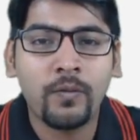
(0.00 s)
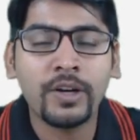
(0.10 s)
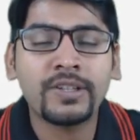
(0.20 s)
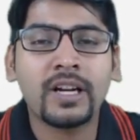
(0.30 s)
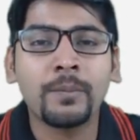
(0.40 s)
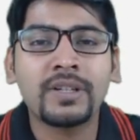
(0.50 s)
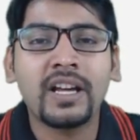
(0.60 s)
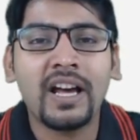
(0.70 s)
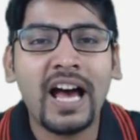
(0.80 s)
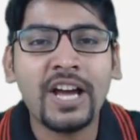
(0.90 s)
First comes
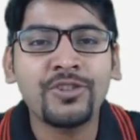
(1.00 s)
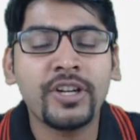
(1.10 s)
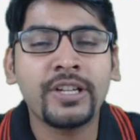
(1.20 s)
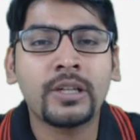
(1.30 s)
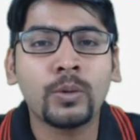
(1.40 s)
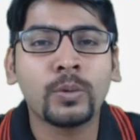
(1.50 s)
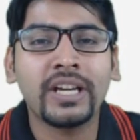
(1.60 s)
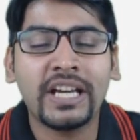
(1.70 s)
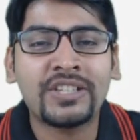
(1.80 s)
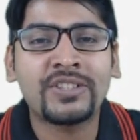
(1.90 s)
hash
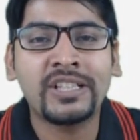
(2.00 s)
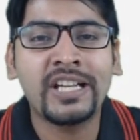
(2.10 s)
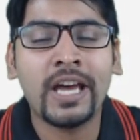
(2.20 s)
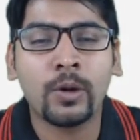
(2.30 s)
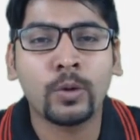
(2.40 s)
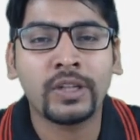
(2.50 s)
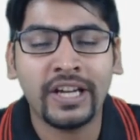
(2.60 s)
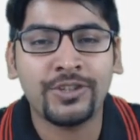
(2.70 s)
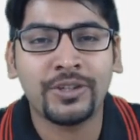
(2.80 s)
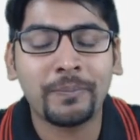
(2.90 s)
include
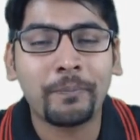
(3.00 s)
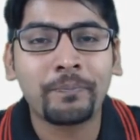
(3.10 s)
stdio.h.